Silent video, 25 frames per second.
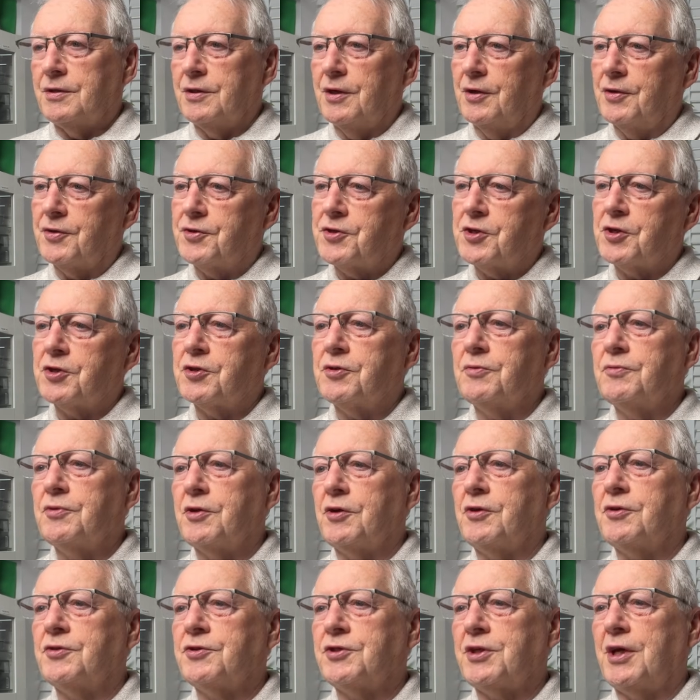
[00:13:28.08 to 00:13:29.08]
Now the
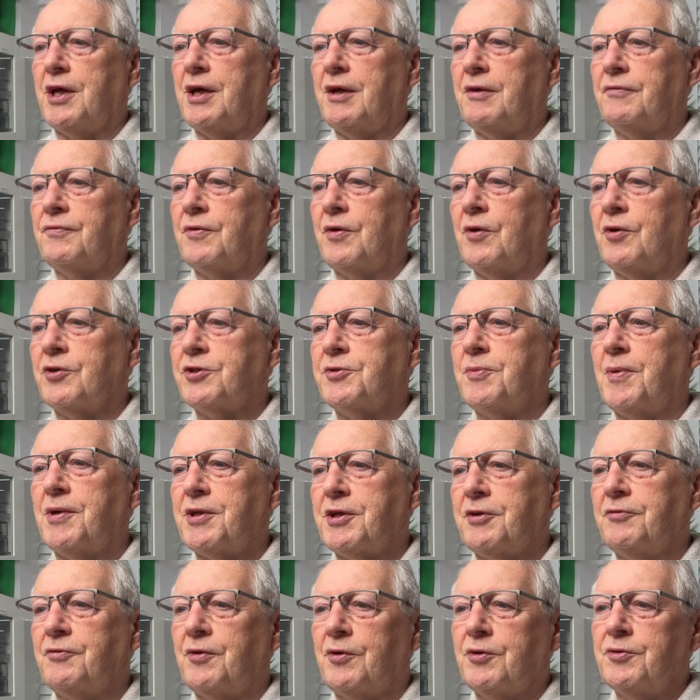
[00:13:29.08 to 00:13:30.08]
system does have
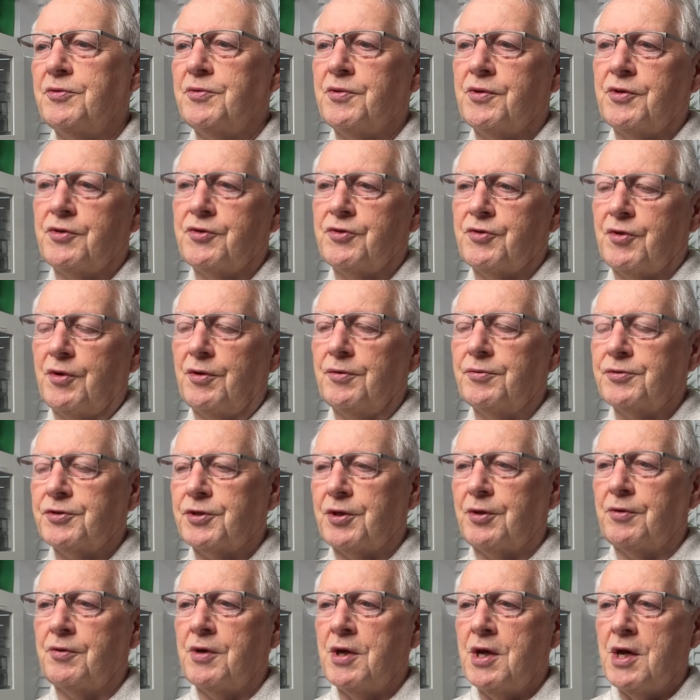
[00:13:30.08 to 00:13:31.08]
automatic volume control,
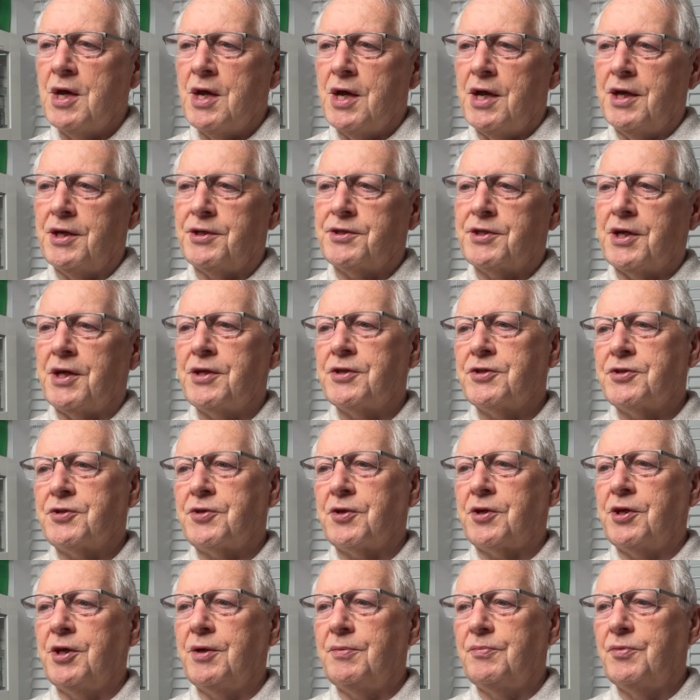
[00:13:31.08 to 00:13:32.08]
so it
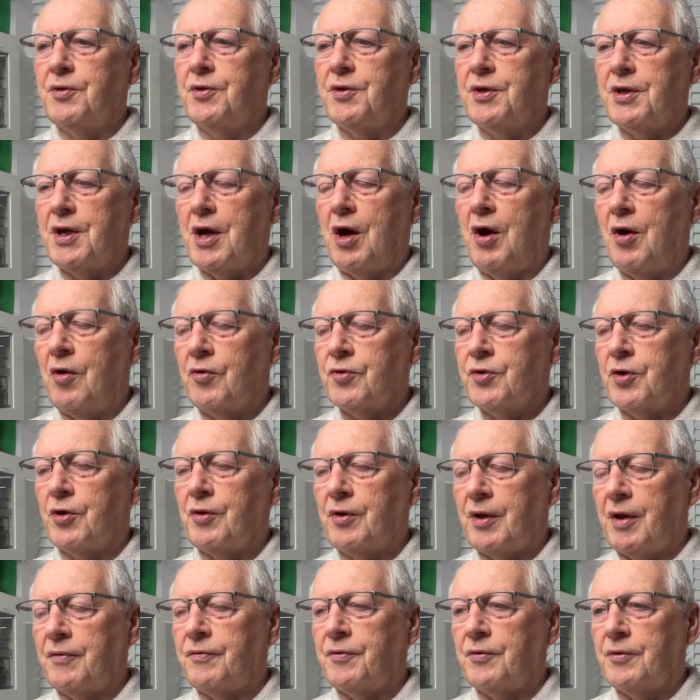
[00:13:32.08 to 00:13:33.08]
tends to keep the
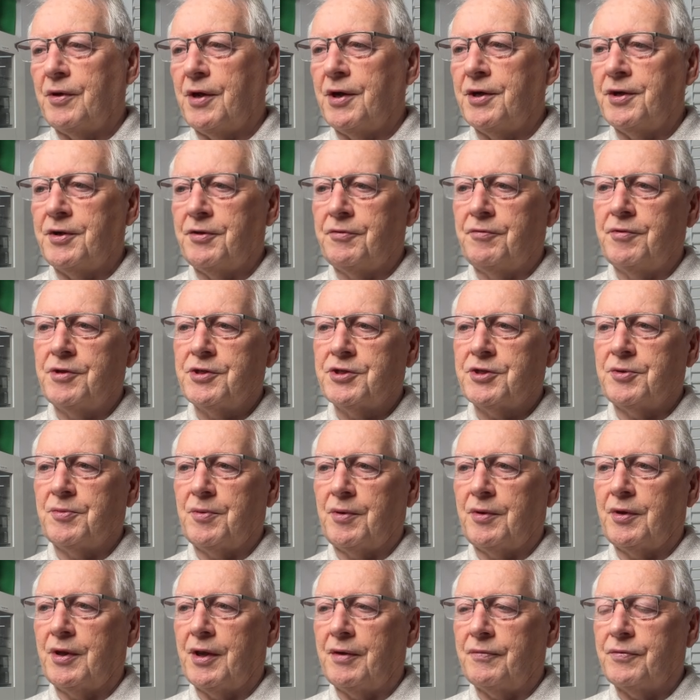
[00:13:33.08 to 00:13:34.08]
audio level at a
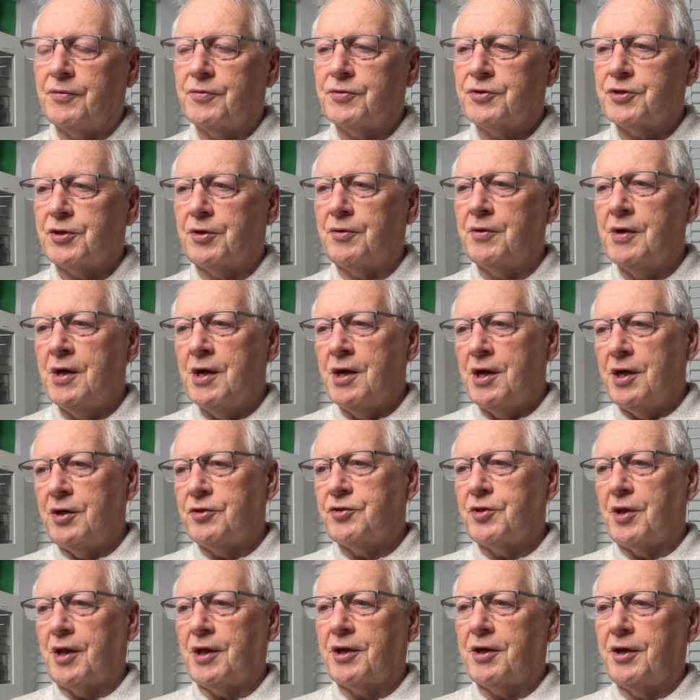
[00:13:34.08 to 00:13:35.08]
reasonable level. So
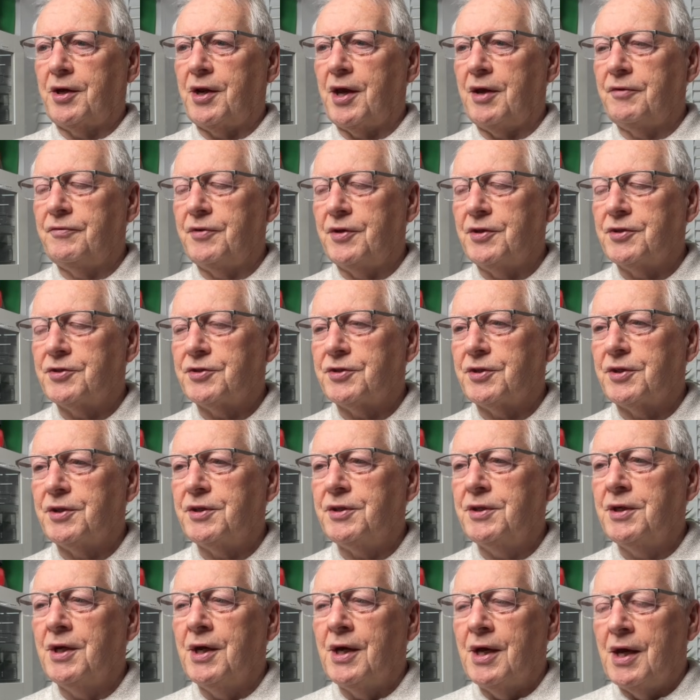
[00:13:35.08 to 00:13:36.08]
it's like an
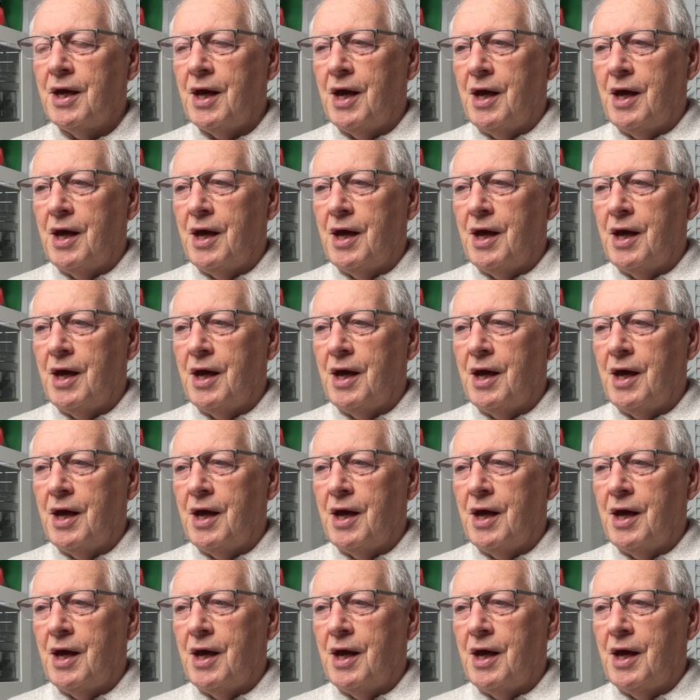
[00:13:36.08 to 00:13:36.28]
AVC.